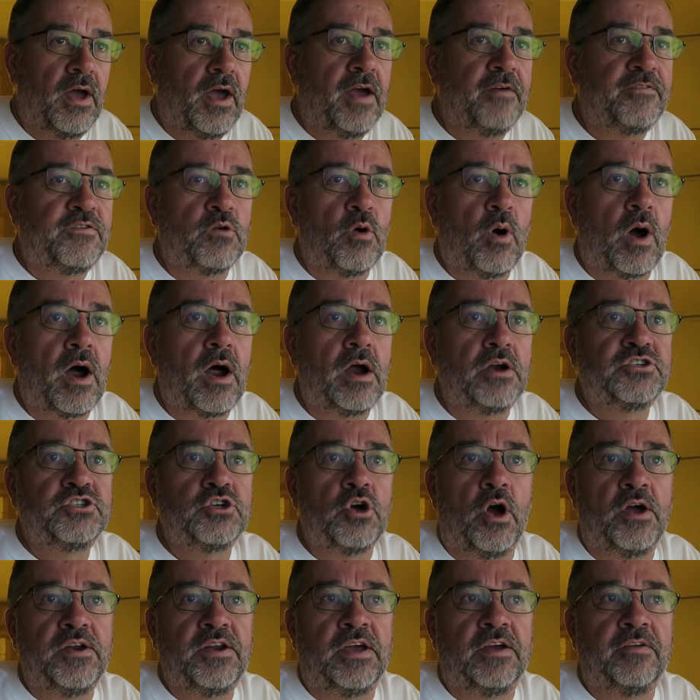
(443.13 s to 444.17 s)
If you are
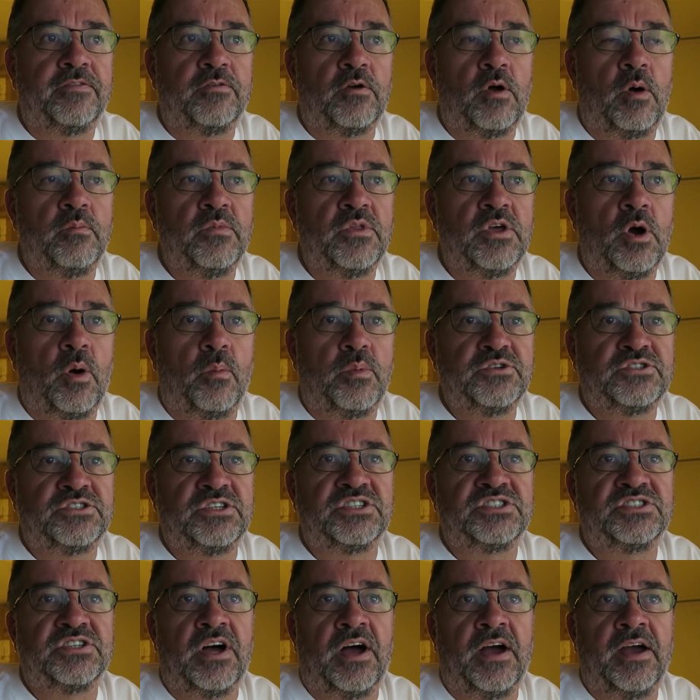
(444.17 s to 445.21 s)
joining from the
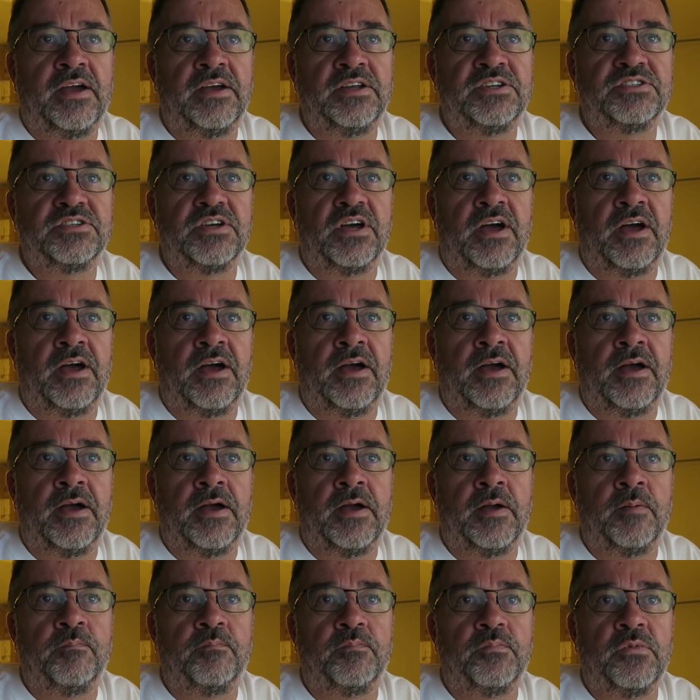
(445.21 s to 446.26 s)
opposite side,
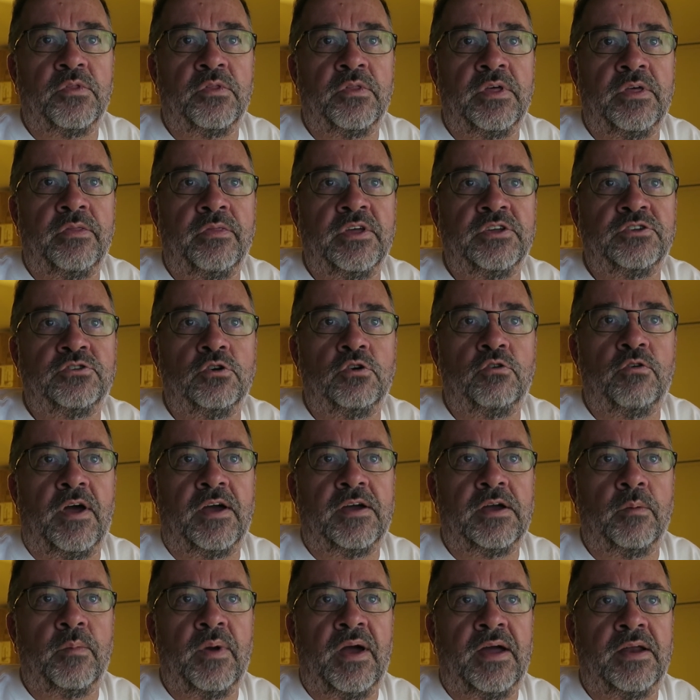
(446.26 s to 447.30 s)
they do
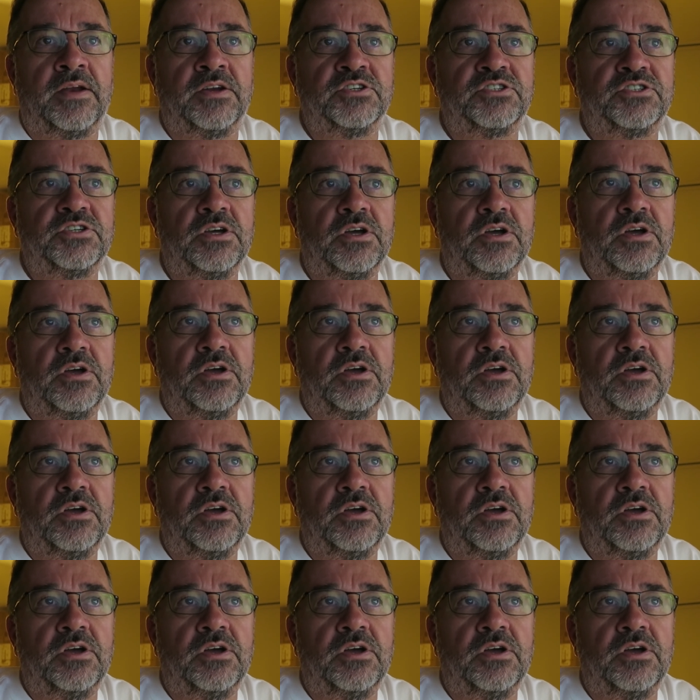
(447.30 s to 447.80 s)
recommend